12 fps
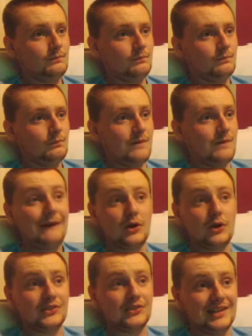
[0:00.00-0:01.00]
Without
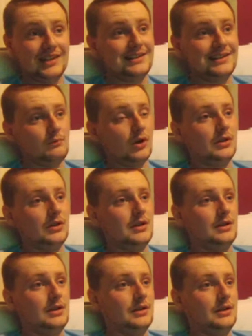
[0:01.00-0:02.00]
conceding one.
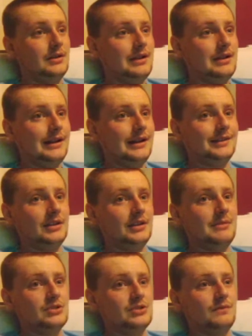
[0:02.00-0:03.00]
Alexander
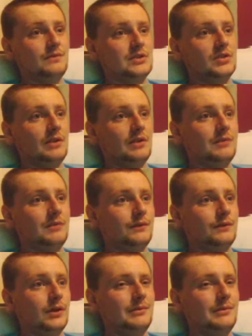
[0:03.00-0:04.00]
Mitrovic is on for
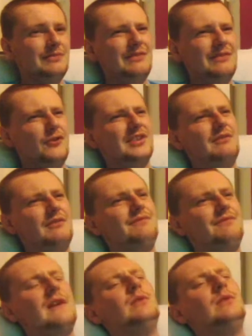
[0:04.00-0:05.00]
Fulham, and the referee is given a
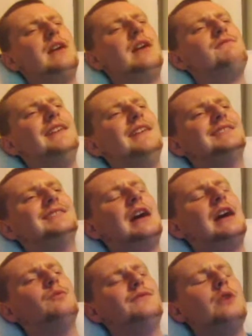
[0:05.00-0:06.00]
foul lay. Fell
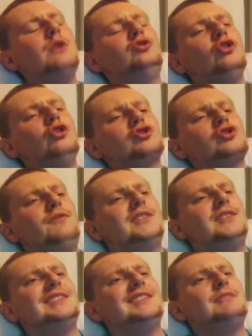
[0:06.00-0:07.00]
down with no touch off a
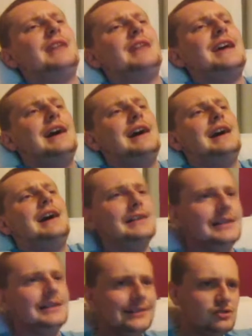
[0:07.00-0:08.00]
City player.
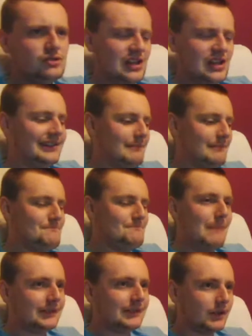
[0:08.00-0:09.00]
Cheating
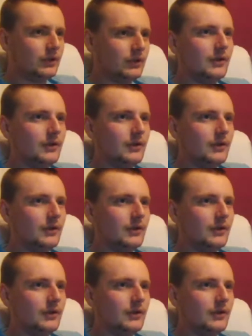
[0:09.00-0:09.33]
bastard.